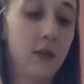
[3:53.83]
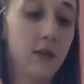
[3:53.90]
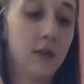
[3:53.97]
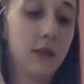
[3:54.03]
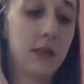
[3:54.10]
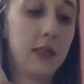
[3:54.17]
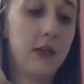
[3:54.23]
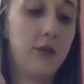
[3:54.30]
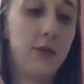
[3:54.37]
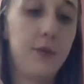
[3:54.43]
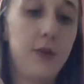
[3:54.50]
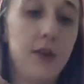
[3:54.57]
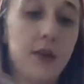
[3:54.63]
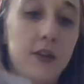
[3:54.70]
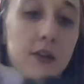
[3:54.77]
So we'll
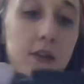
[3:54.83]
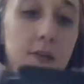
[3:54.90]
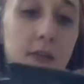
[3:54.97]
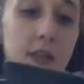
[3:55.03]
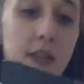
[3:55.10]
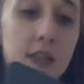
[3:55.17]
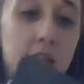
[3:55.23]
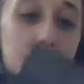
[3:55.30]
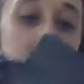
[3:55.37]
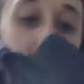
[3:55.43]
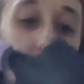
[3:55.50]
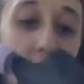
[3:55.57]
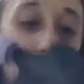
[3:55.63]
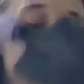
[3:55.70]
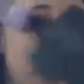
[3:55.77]
put a little bit of this
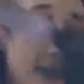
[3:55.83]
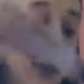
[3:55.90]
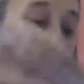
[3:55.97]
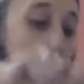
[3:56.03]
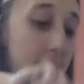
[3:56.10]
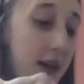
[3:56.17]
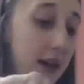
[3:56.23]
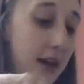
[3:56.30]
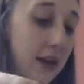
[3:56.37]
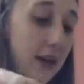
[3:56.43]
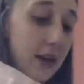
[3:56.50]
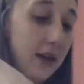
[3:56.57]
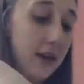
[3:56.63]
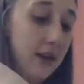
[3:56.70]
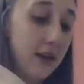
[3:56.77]
dirt in
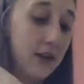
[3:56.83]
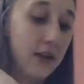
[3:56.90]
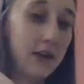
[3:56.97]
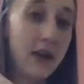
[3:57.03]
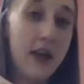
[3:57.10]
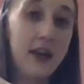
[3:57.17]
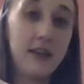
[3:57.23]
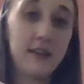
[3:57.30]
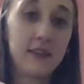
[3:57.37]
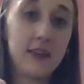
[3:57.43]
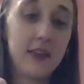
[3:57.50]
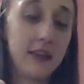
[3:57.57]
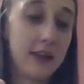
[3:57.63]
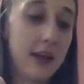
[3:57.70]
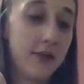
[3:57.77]
there. And it's
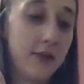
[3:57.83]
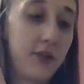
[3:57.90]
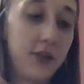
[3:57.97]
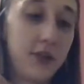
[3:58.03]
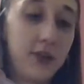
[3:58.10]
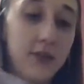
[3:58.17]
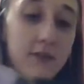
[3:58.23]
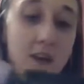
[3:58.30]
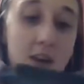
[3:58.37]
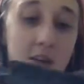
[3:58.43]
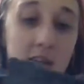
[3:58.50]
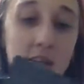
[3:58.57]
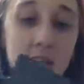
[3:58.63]
going to go through your rocks